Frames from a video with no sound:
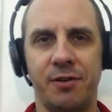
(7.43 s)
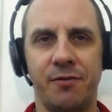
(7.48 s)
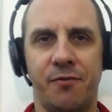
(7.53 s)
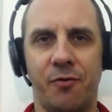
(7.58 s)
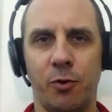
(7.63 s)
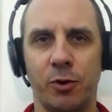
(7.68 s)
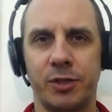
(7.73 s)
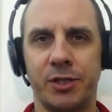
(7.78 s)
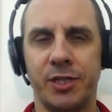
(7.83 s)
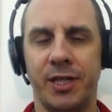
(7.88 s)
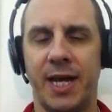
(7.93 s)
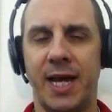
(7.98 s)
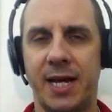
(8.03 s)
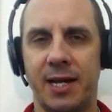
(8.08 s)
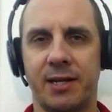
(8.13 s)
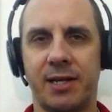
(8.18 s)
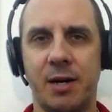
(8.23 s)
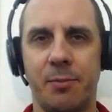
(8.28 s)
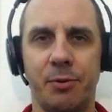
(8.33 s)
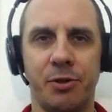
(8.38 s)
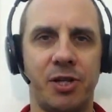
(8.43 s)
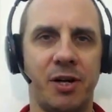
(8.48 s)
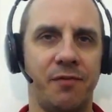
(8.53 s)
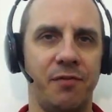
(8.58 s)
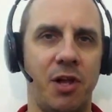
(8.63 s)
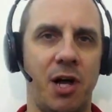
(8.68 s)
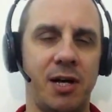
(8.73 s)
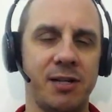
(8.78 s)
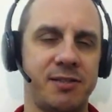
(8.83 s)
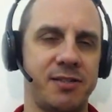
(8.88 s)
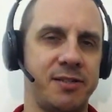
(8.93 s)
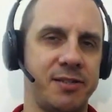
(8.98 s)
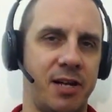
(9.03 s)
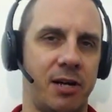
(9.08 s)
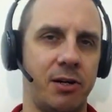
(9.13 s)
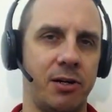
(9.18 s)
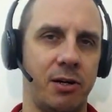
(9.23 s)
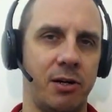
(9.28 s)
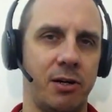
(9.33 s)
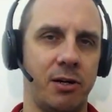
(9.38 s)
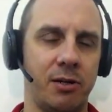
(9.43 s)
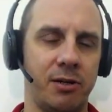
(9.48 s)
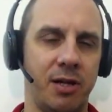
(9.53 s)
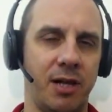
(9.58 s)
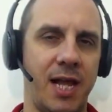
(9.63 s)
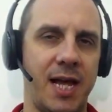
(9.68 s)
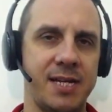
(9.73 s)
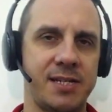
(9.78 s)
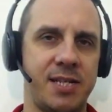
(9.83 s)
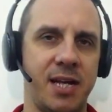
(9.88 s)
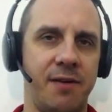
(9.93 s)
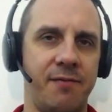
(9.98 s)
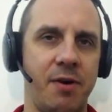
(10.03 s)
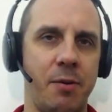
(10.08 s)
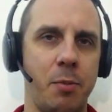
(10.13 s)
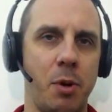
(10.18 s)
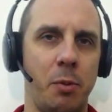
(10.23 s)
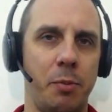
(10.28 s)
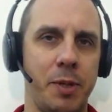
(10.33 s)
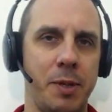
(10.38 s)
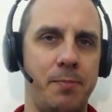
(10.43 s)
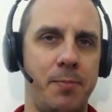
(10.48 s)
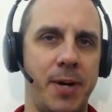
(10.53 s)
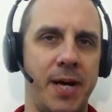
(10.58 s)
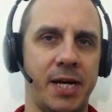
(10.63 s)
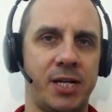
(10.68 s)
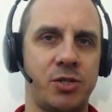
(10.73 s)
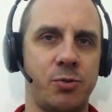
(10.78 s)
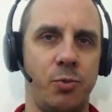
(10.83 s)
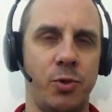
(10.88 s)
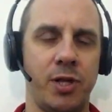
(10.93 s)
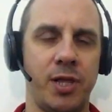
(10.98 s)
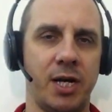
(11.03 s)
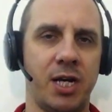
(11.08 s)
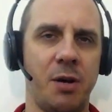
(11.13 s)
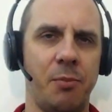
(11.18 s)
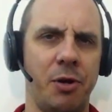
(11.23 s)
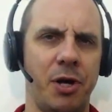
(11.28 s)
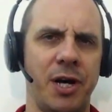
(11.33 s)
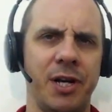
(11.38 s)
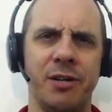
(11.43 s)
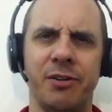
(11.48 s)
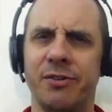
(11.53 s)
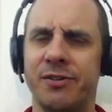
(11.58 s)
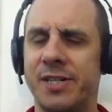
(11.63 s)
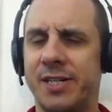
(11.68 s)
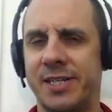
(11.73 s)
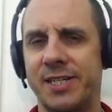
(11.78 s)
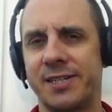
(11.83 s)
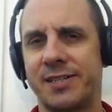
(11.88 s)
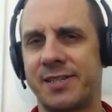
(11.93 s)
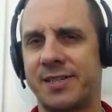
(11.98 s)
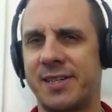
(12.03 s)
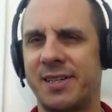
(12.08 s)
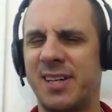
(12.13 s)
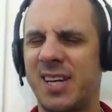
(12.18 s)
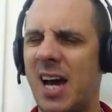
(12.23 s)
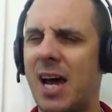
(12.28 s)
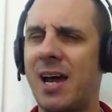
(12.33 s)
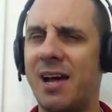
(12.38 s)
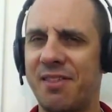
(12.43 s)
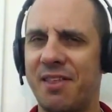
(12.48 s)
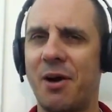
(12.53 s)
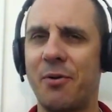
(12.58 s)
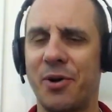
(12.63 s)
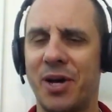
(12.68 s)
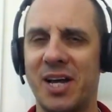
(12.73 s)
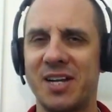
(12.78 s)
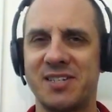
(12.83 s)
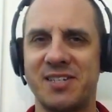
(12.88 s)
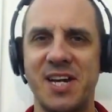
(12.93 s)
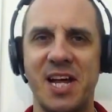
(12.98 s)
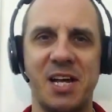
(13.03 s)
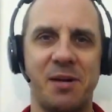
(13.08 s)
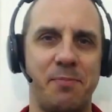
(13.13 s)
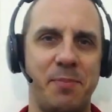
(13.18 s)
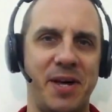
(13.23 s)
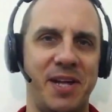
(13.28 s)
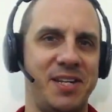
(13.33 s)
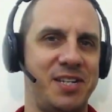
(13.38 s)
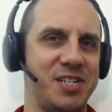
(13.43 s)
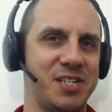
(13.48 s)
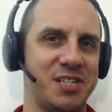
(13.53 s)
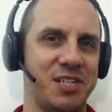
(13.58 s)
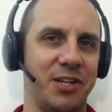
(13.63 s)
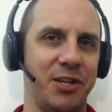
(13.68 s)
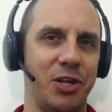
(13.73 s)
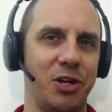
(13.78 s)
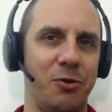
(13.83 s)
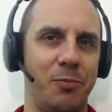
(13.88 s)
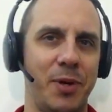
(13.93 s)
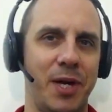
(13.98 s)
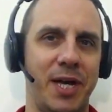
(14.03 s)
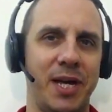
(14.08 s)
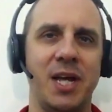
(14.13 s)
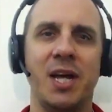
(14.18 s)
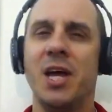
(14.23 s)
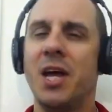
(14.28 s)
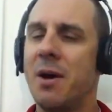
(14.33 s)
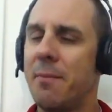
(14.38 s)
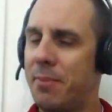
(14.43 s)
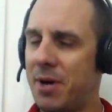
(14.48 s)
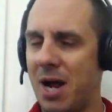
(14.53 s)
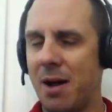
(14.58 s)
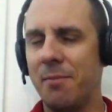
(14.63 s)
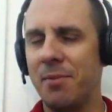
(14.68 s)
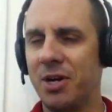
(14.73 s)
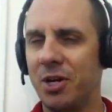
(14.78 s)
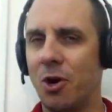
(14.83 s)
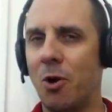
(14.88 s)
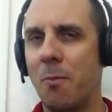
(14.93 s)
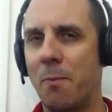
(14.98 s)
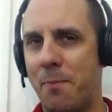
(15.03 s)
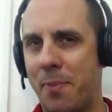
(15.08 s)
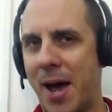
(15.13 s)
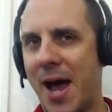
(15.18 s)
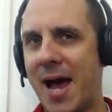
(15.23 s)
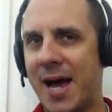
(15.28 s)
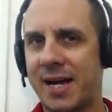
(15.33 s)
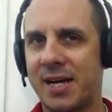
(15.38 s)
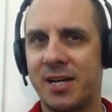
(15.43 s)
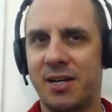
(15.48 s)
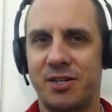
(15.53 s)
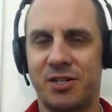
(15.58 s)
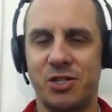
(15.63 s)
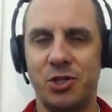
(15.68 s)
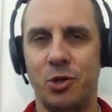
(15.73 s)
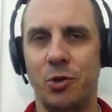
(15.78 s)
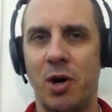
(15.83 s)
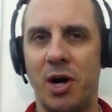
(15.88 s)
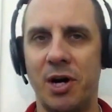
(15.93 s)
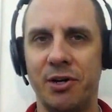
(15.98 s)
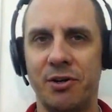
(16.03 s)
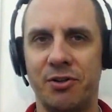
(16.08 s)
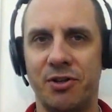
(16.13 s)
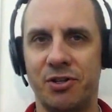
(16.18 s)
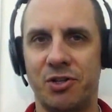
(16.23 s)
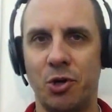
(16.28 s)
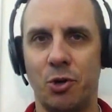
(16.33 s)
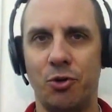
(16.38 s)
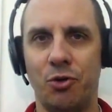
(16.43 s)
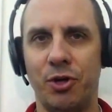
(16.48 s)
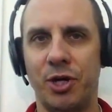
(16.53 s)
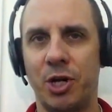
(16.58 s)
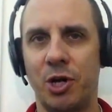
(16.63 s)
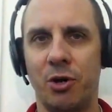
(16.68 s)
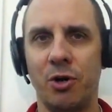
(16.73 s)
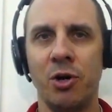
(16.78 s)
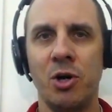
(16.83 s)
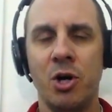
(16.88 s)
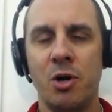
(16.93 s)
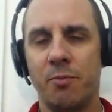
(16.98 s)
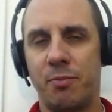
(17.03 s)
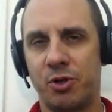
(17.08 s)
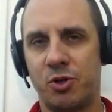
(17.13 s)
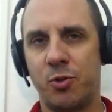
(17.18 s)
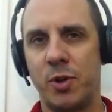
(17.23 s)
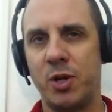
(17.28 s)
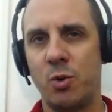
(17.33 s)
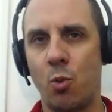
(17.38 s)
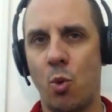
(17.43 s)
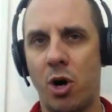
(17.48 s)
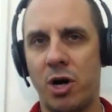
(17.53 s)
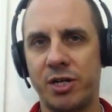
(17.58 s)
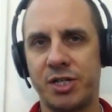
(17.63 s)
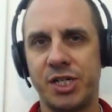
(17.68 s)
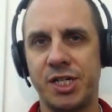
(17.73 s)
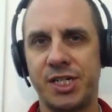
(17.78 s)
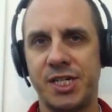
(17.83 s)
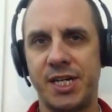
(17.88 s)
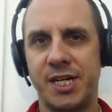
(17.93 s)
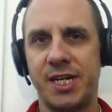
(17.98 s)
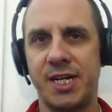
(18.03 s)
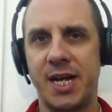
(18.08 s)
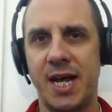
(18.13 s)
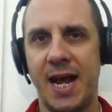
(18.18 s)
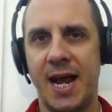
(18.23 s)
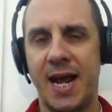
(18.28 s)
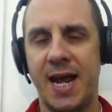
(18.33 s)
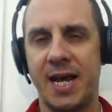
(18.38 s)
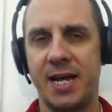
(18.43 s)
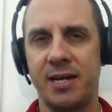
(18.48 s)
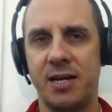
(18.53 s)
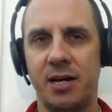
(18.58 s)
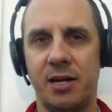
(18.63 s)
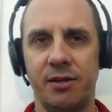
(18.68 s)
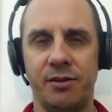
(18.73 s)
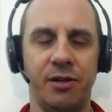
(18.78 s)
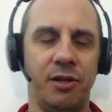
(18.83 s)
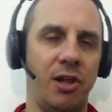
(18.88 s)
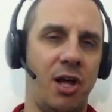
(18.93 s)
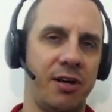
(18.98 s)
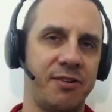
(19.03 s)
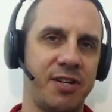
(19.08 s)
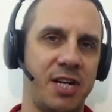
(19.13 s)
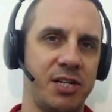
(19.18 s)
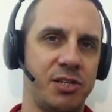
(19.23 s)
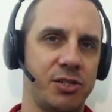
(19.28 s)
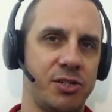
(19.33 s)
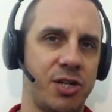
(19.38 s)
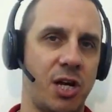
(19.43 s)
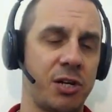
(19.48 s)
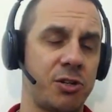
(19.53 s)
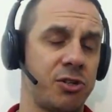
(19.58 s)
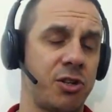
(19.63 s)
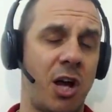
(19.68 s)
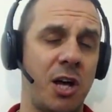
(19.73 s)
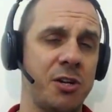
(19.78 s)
Unfortunately, had a couple tough losses on our, the last day of MLB picks with a couple unders that just kind of thought we got snake bit just a little bit, but I'm going to go back to under the total here between Washington and the Los Angeles Dodgers.